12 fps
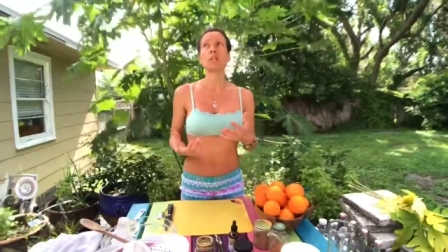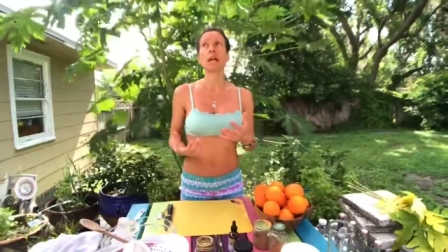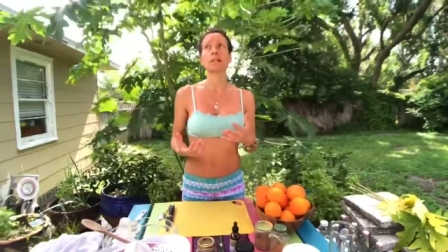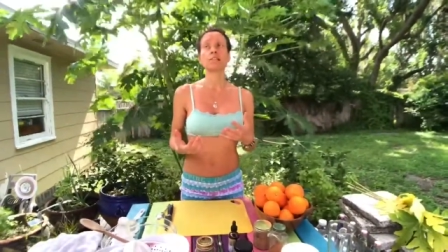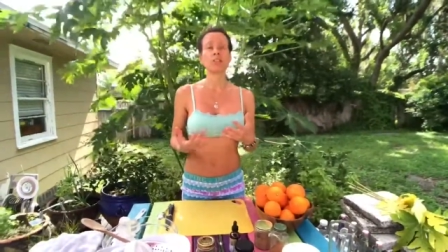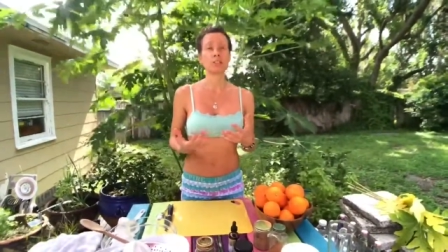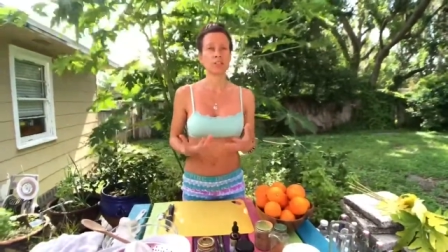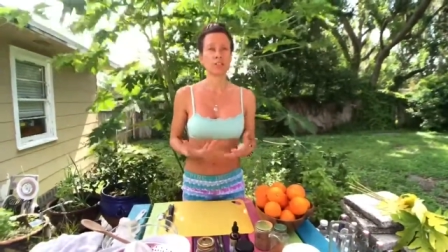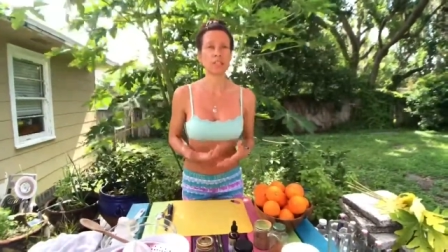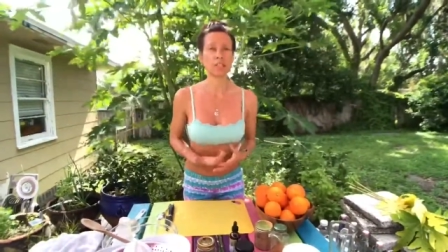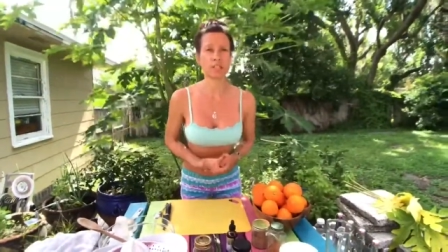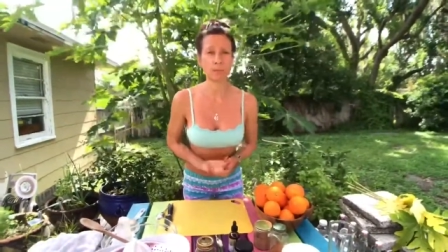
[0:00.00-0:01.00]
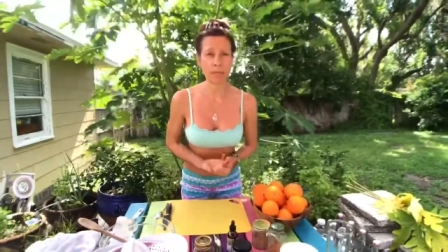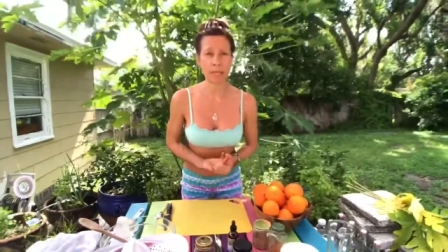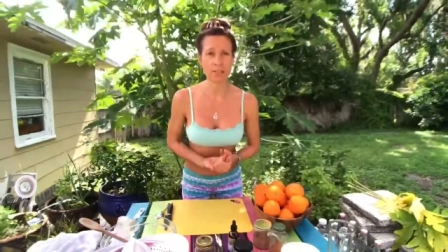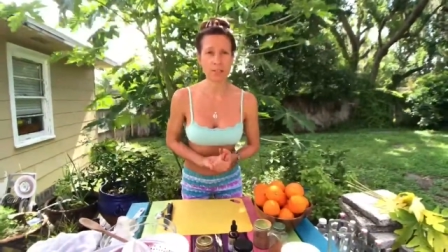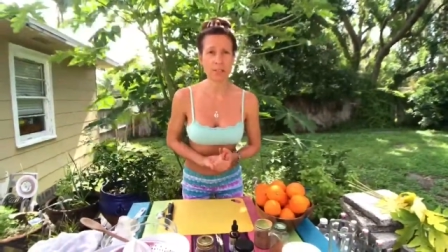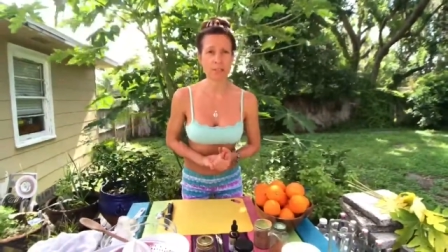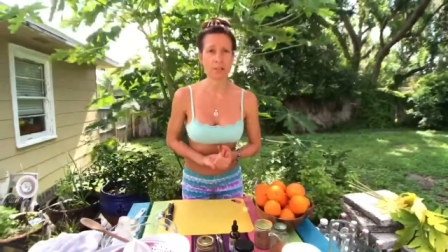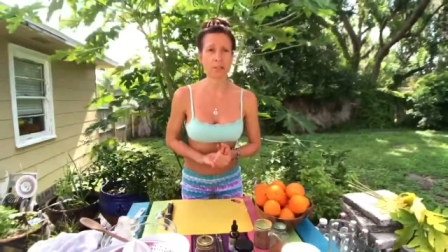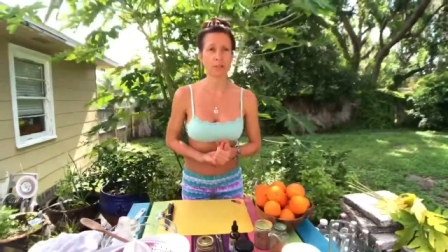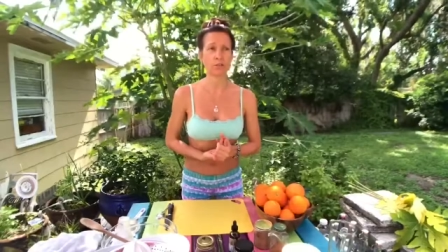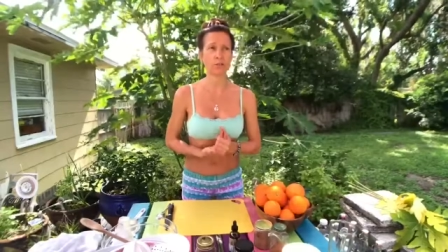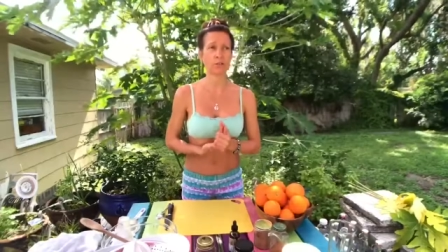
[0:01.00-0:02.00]
and such
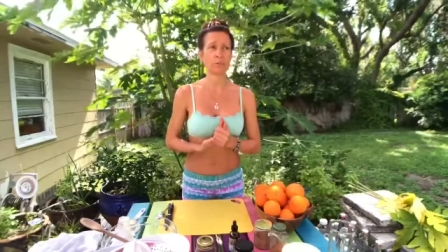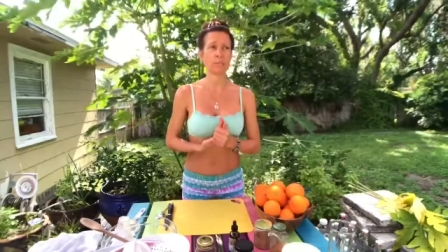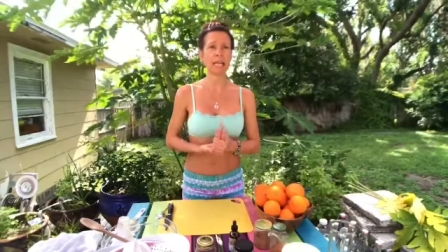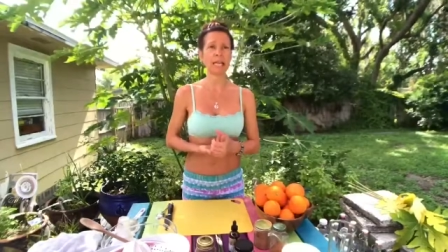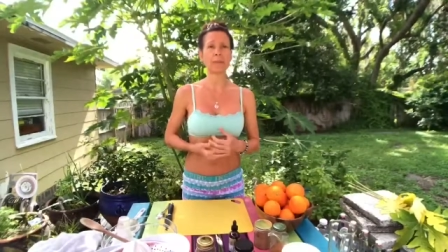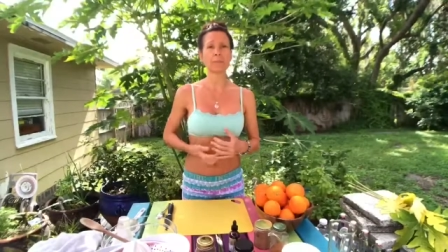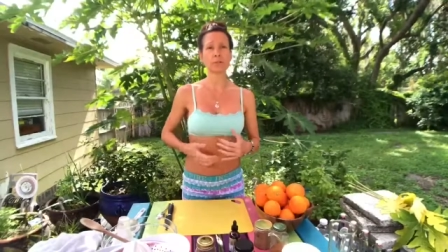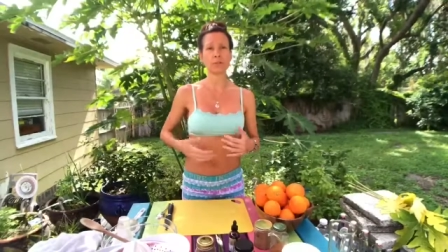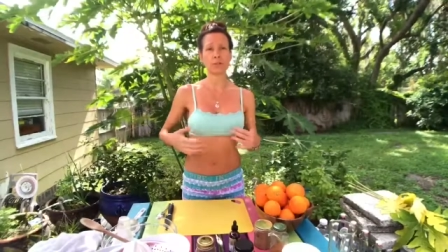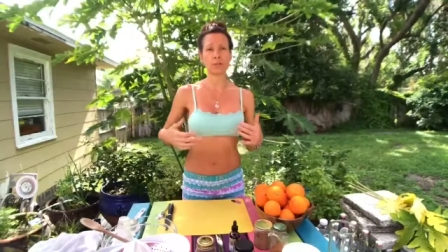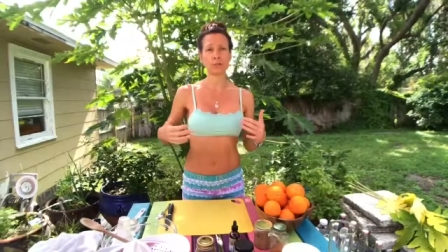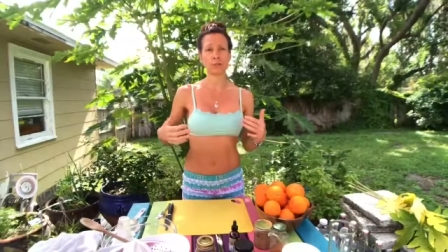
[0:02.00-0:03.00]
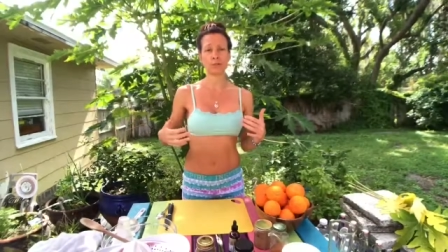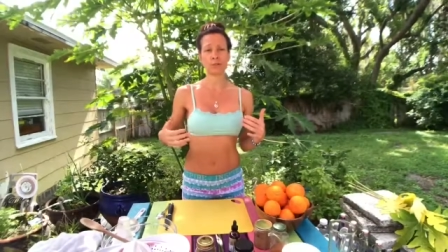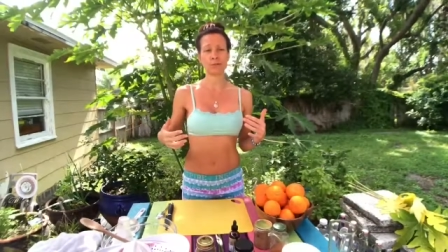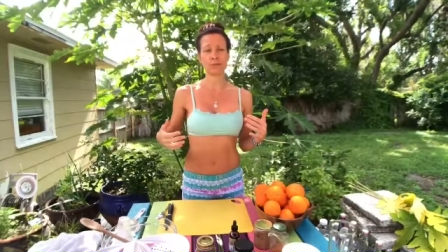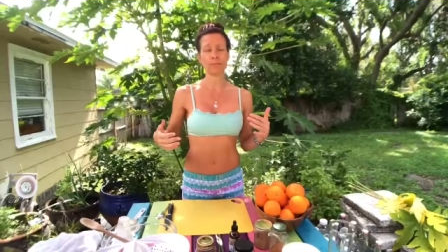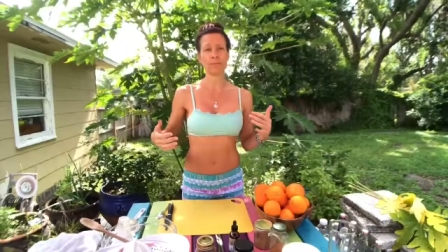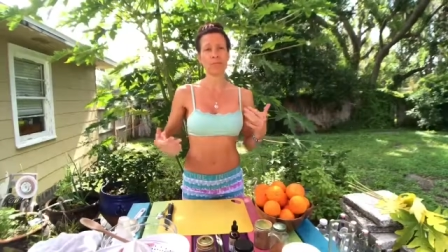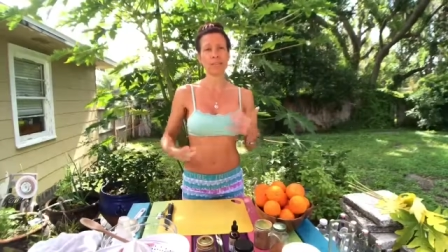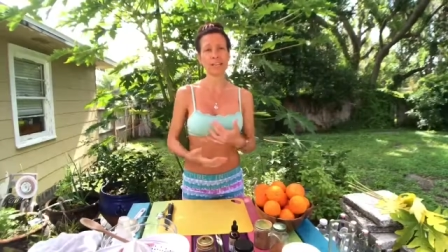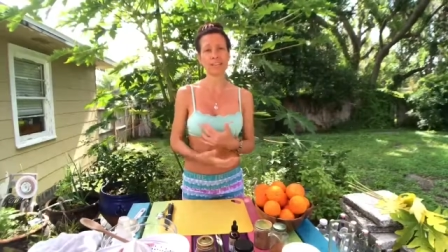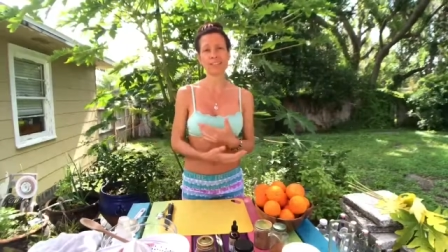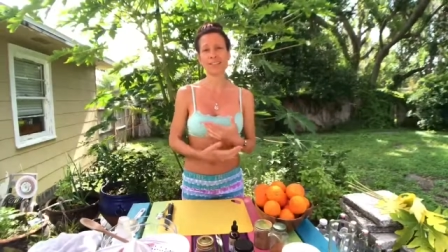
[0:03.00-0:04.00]
anticipation to be able to
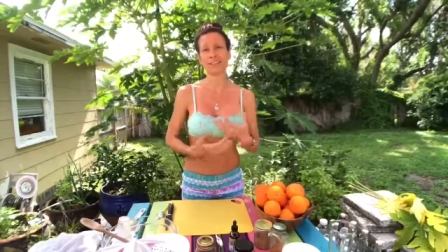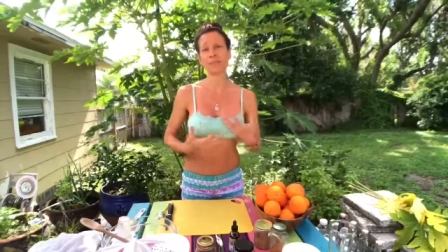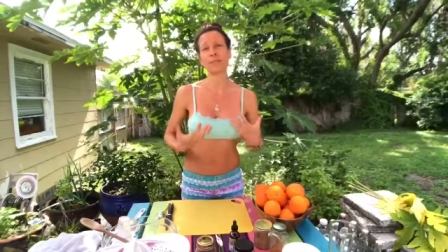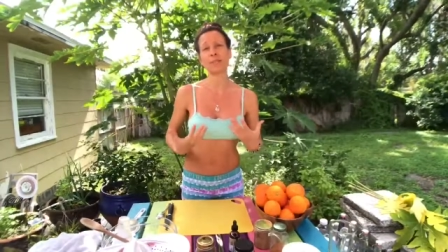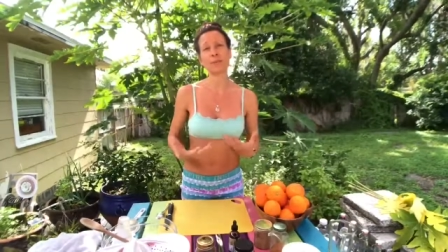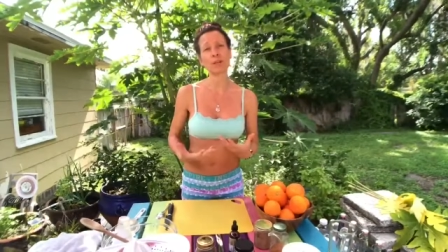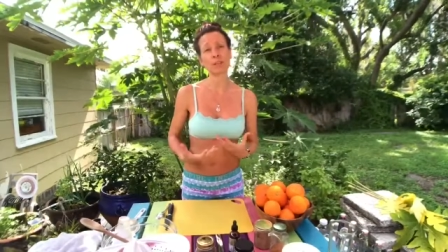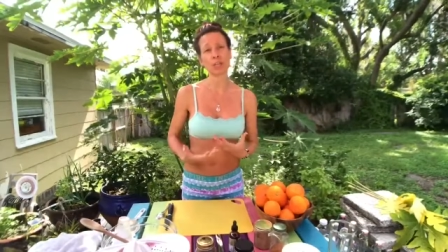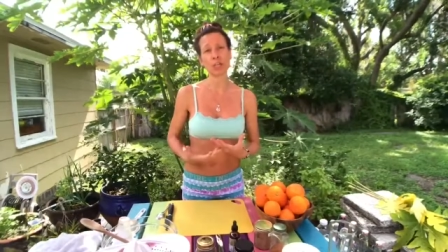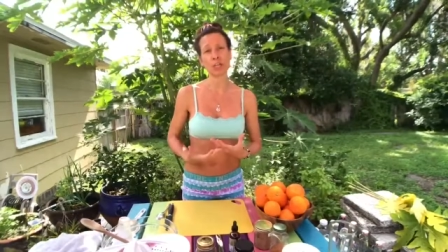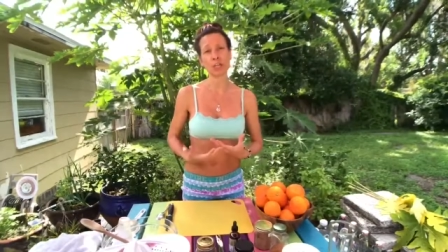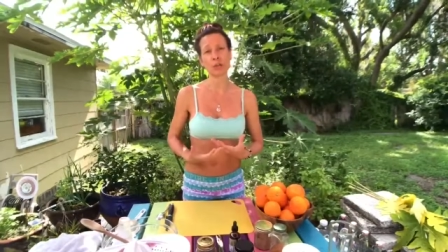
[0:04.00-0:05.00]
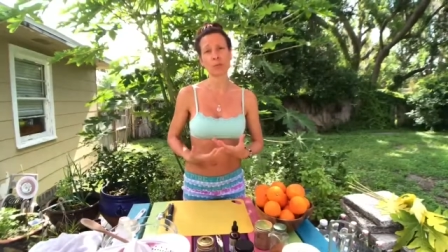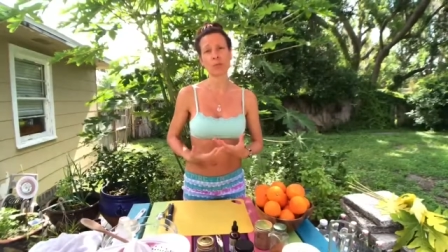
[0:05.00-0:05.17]
embrace and be with her.